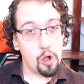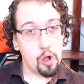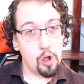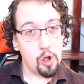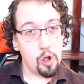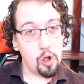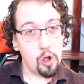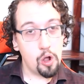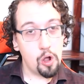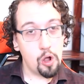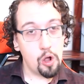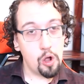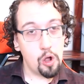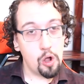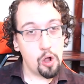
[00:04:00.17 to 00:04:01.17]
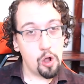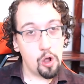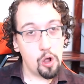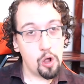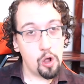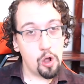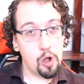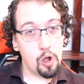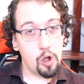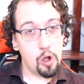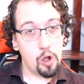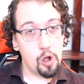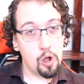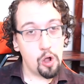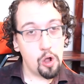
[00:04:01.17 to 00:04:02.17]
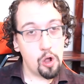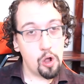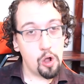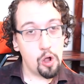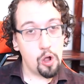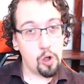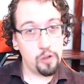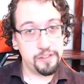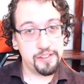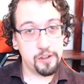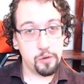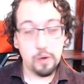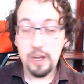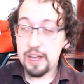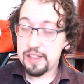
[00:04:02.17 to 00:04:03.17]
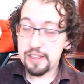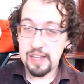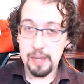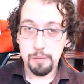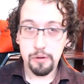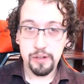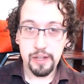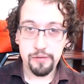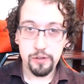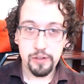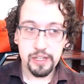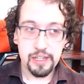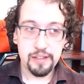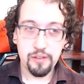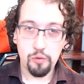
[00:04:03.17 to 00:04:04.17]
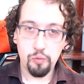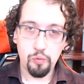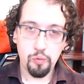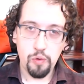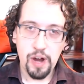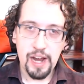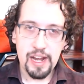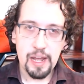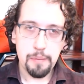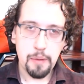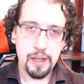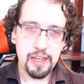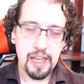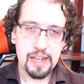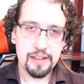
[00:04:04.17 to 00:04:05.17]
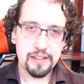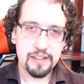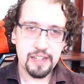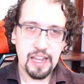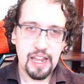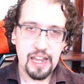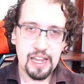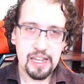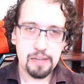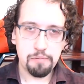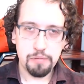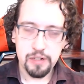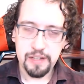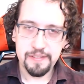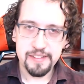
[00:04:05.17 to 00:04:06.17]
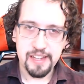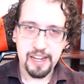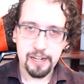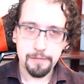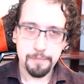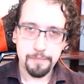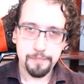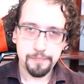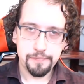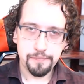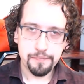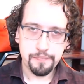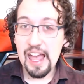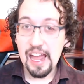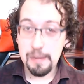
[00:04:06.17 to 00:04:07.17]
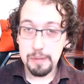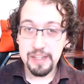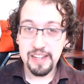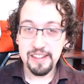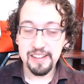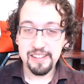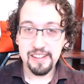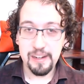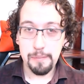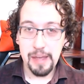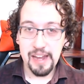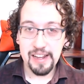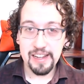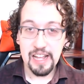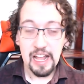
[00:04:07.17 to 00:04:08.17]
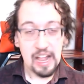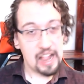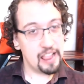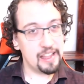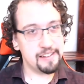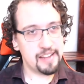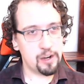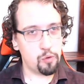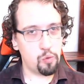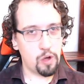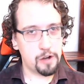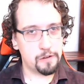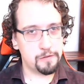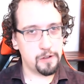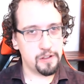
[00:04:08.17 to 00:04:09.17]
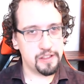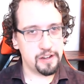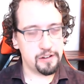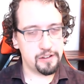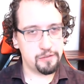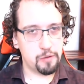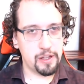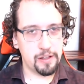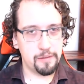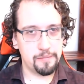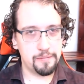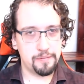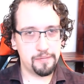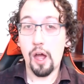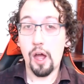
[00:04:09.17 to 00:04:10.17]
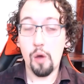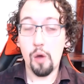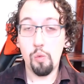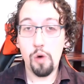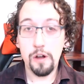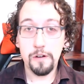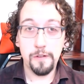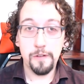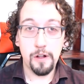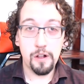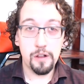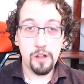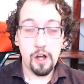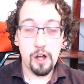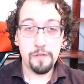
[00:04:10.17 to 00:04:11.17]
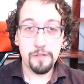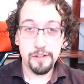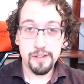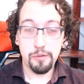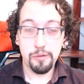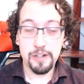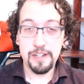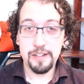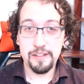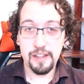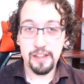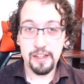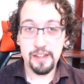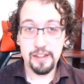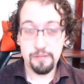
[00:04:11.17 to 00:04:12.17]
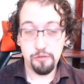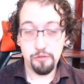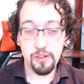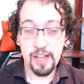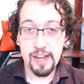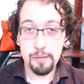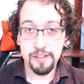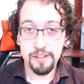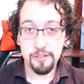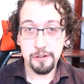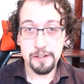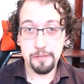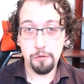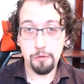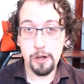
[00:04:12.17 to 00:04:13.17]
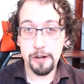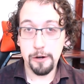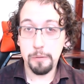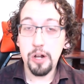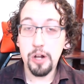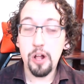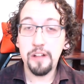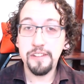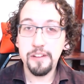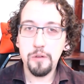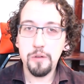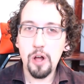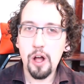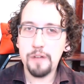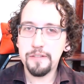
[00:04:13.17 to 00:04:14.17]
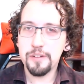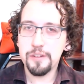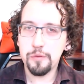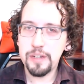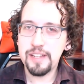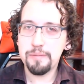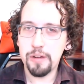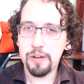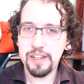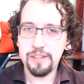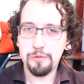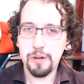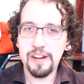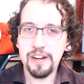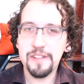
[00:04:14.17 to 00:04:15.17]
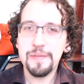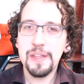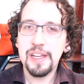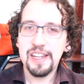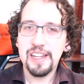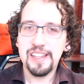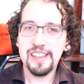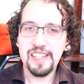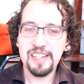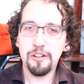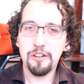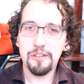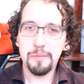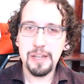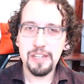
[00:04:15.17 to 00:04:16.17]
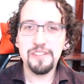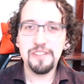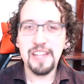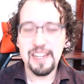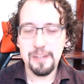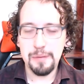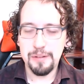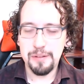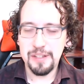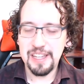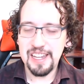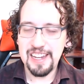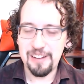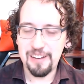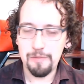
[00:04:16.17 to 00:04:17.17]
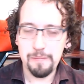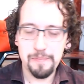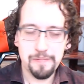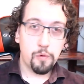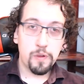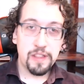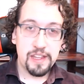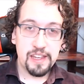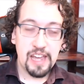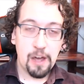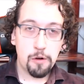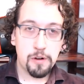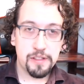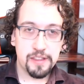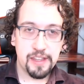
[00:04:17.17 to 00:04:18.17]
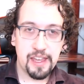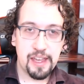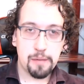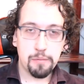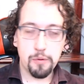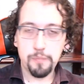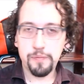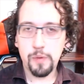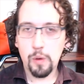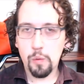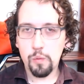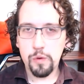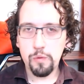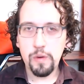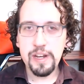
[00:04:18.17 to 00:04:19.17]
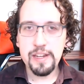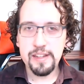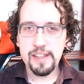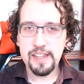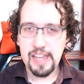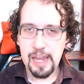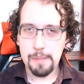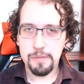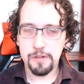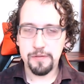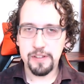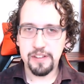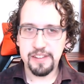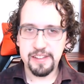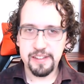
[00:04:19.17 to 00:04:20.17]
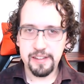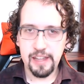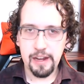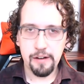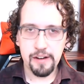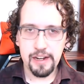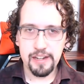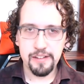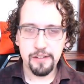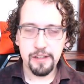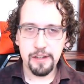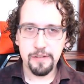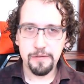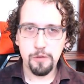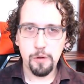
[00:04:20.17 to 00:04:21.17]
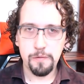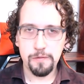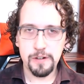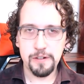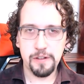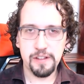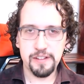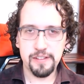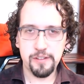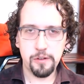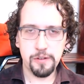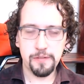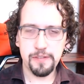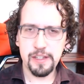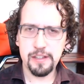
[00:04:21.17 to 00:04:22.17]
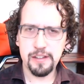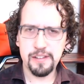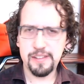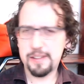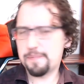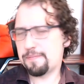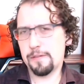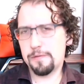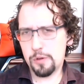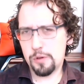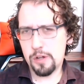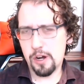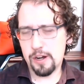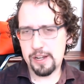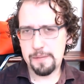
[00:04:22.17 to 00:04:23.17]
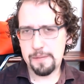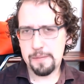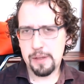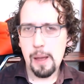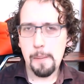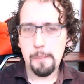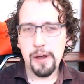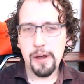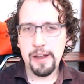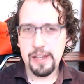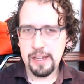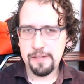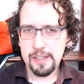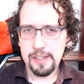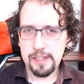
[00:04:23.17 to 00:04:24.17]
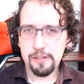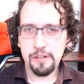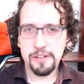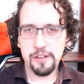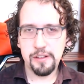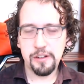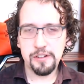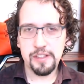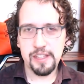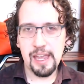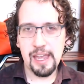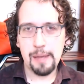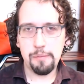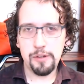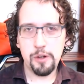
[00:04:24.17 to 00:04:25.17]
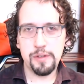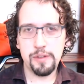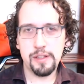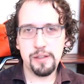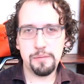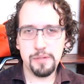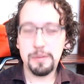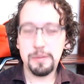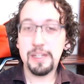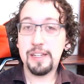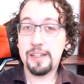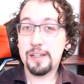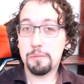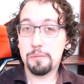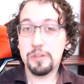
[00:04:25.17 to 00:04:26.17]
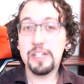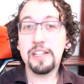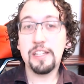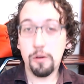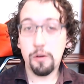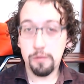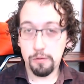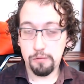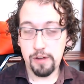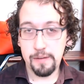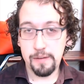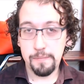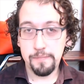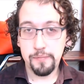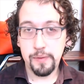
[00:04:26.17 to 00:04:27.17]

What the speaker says: the father is kept on the upper level. Also, the upper level is right up against a cliffside. And because it's cinematic, let's add a waterfall there as well. A waterfall offers the brigands a reliable source of water, but also offers a weak point where the heroes may use that to be able to get in. For the encounter at the camp, we want the camp to feel scary so that a full frontal assault feels foolhardy, but if the heroes alert the camp, we don't want them to be completely overrun.